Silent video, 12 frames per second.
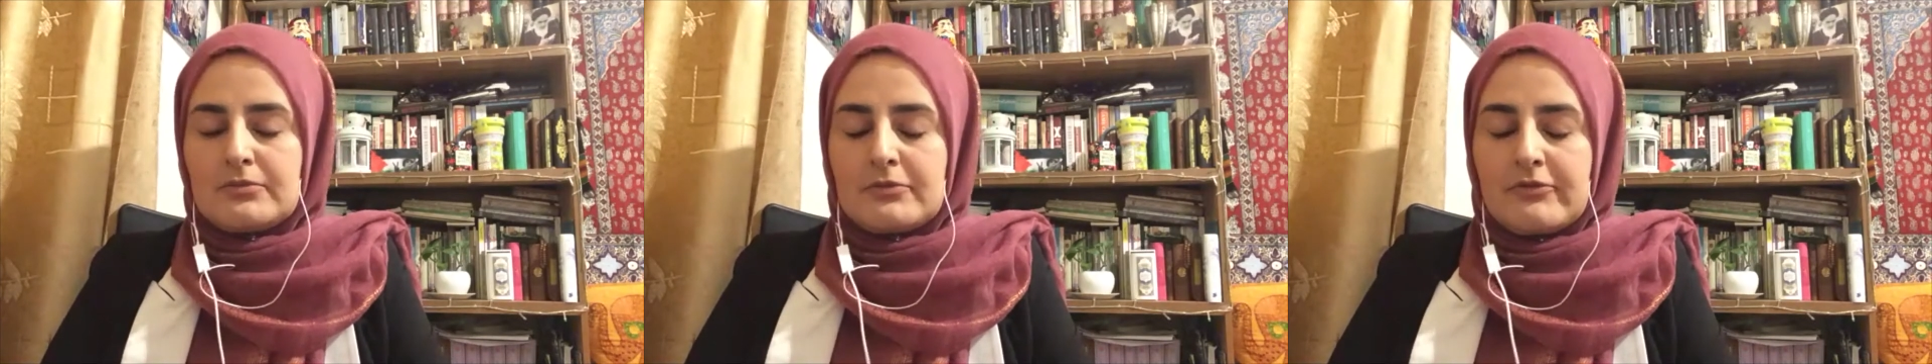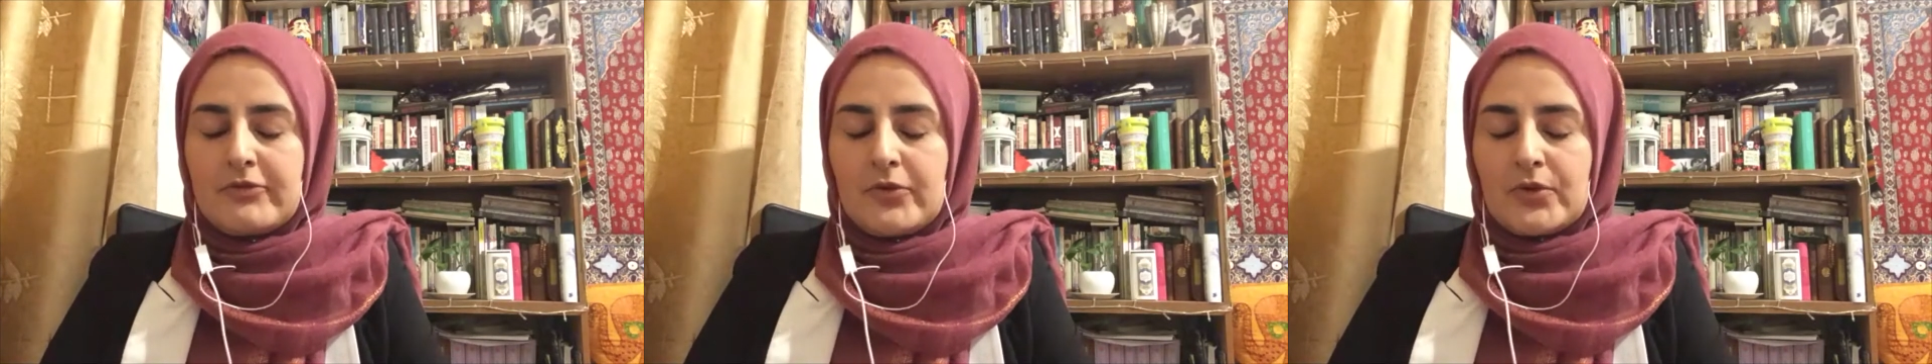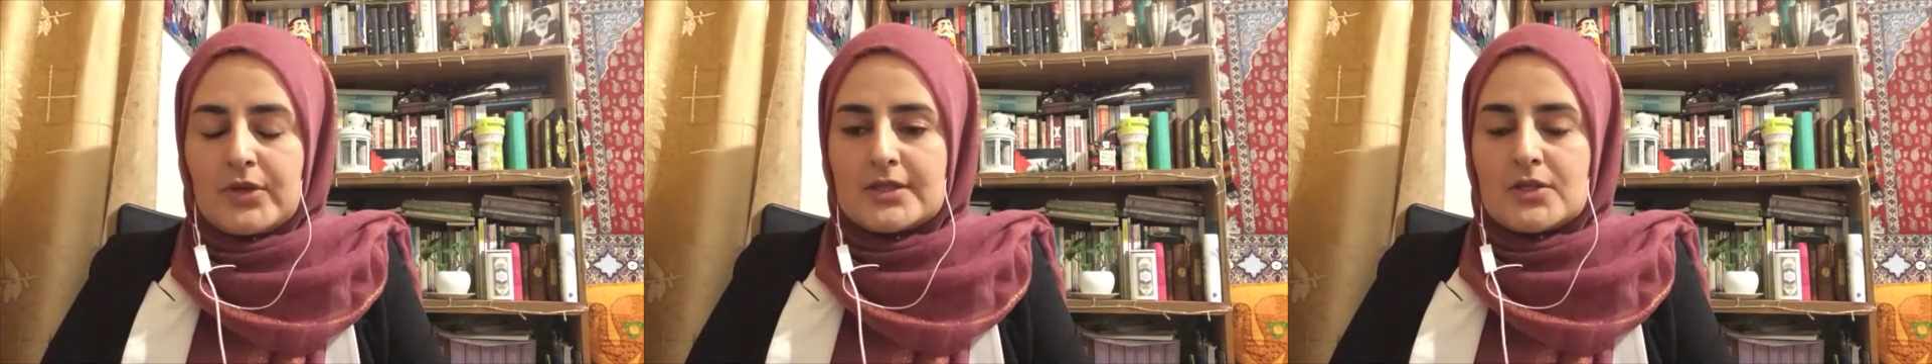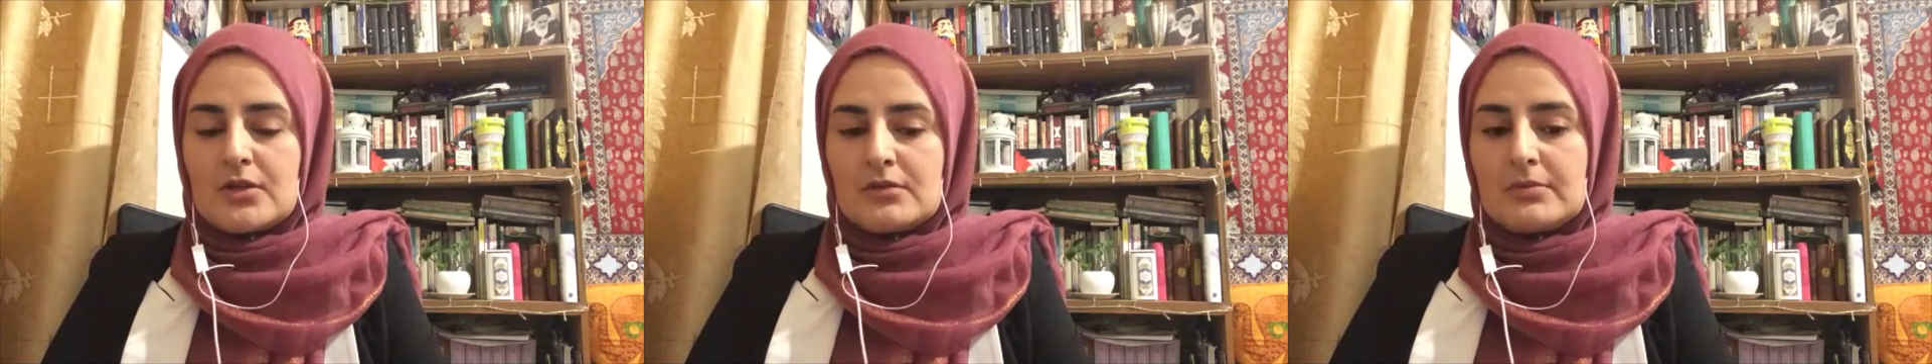
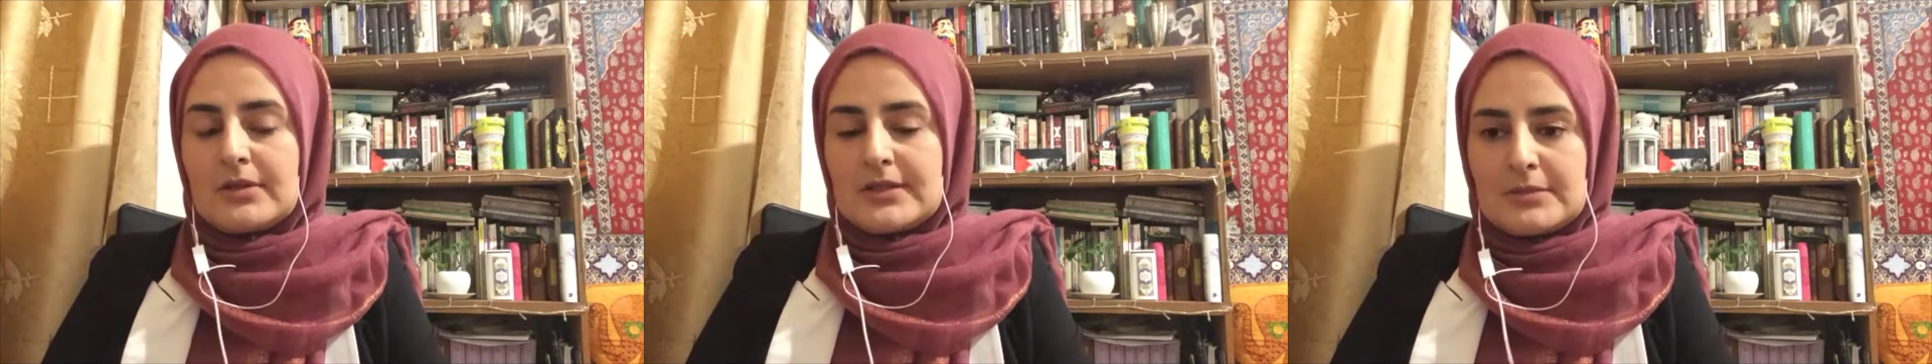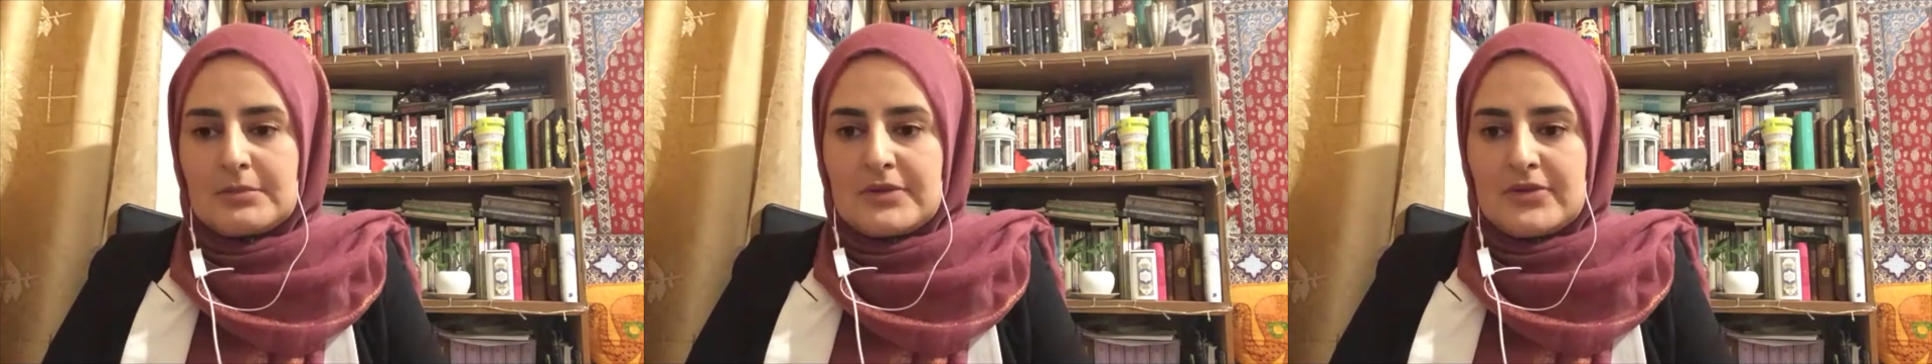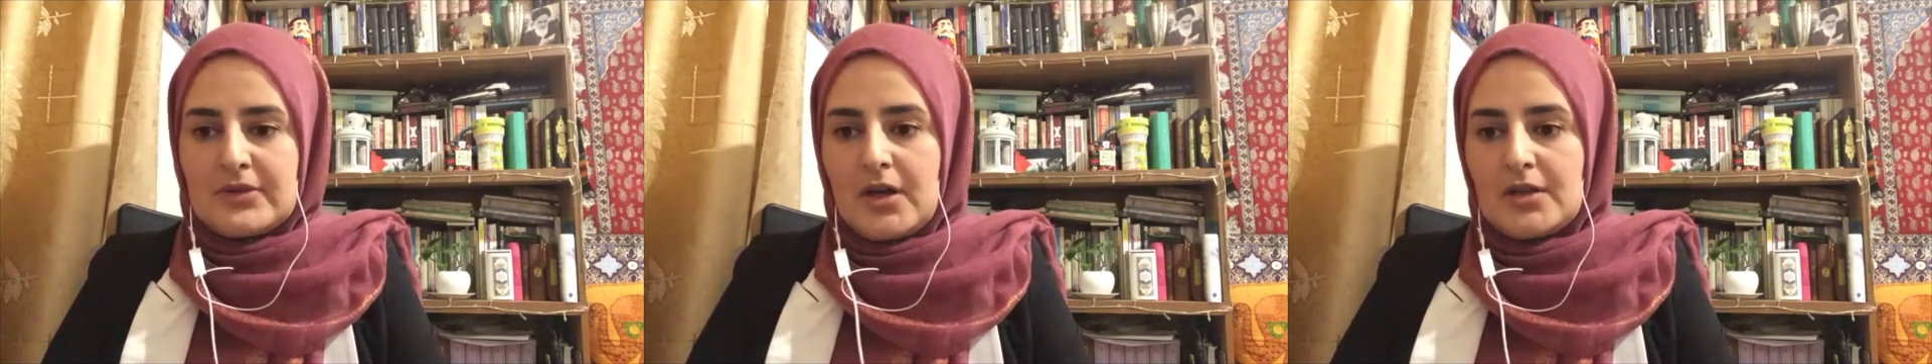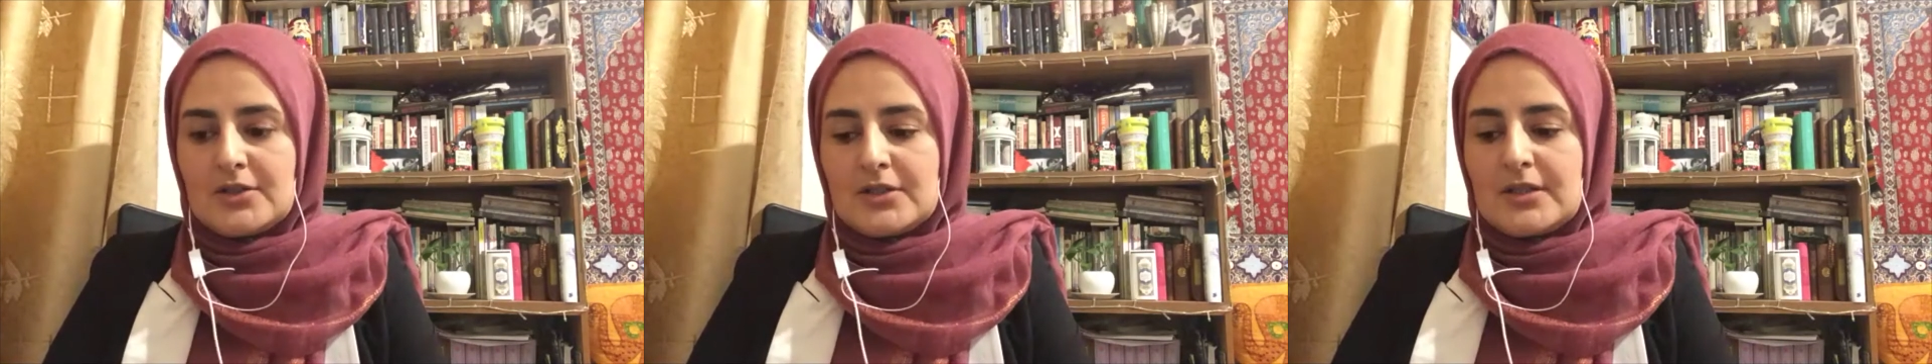focused on, because the
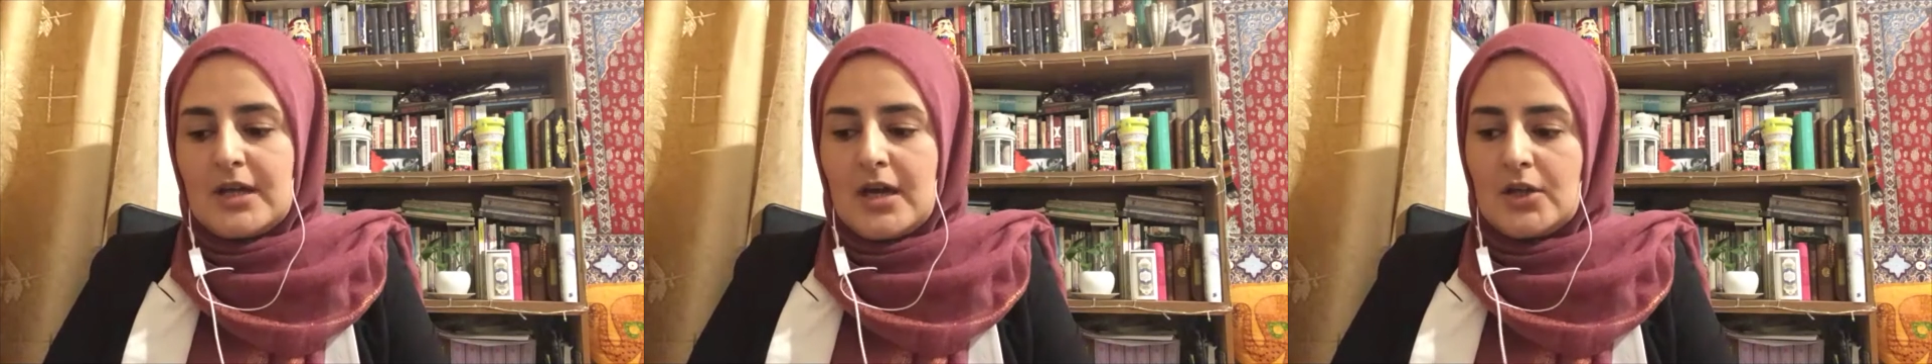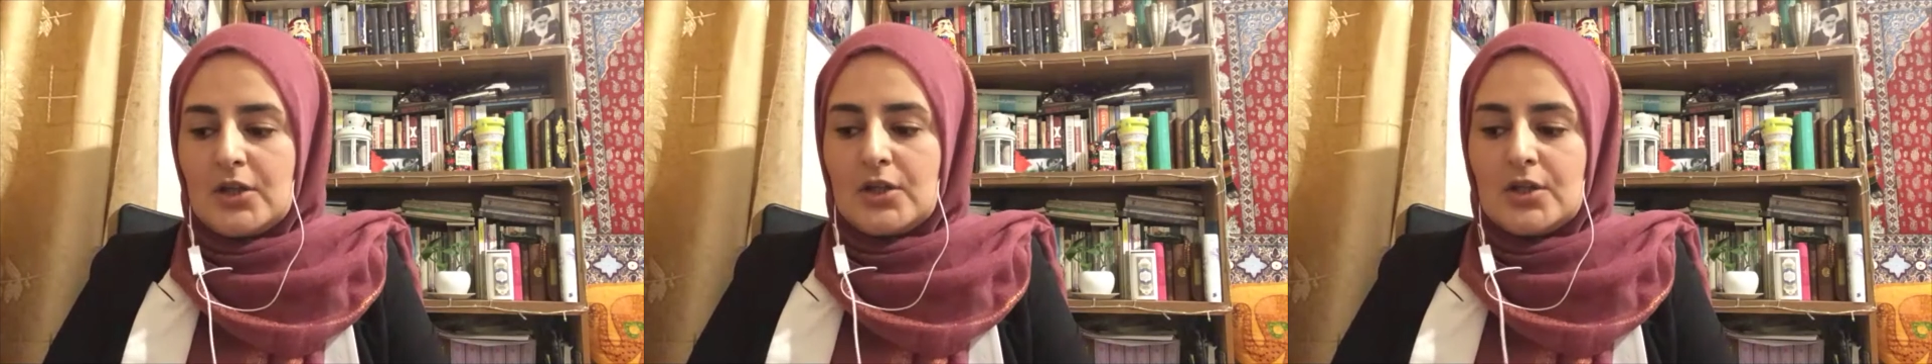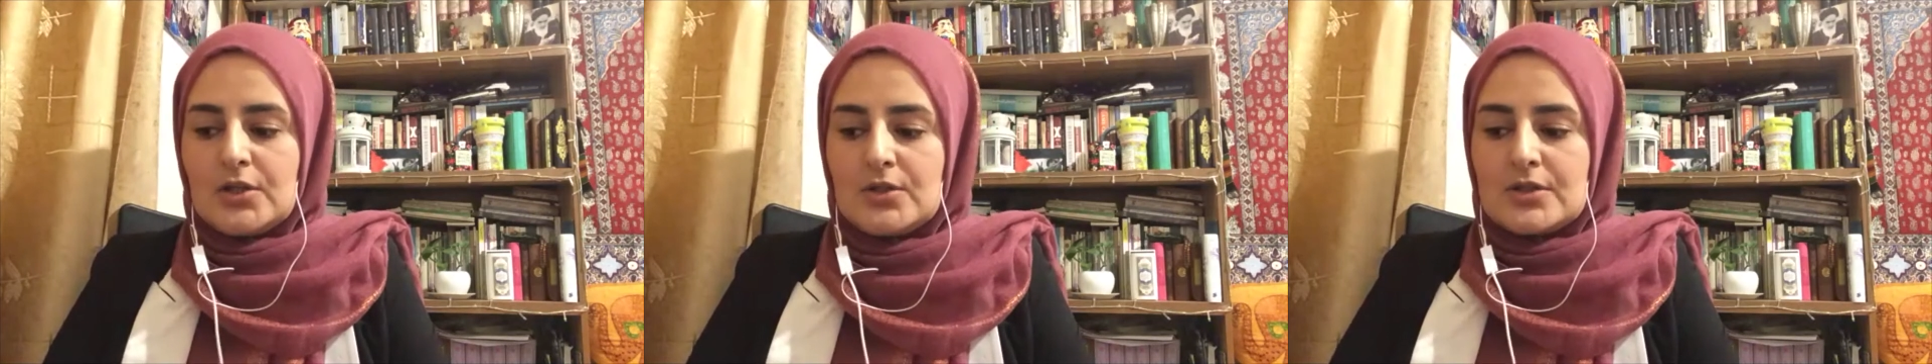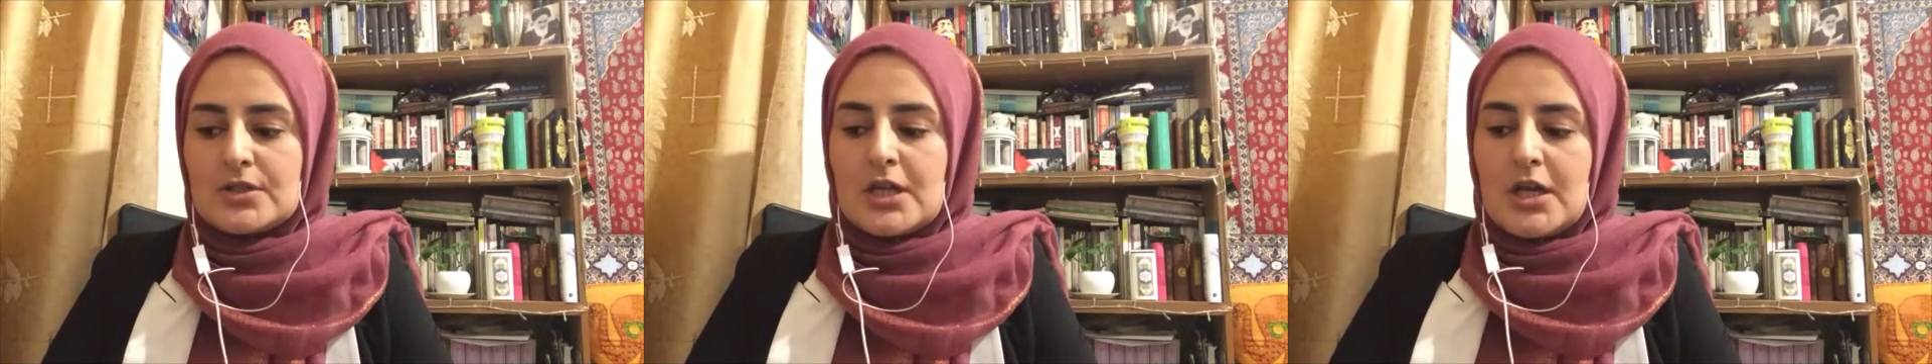methodology that I
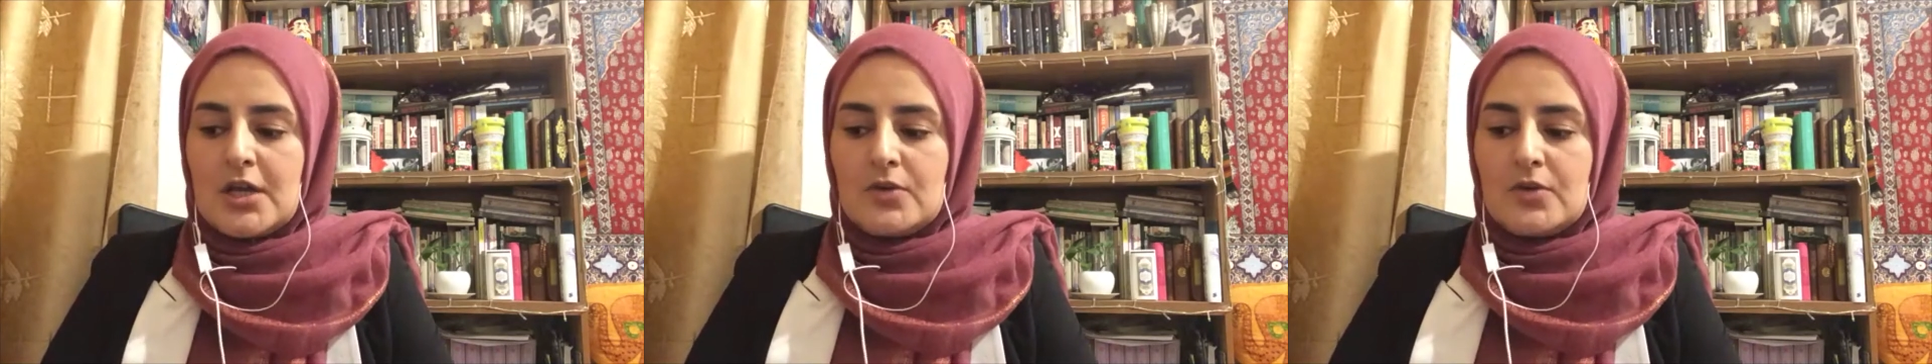used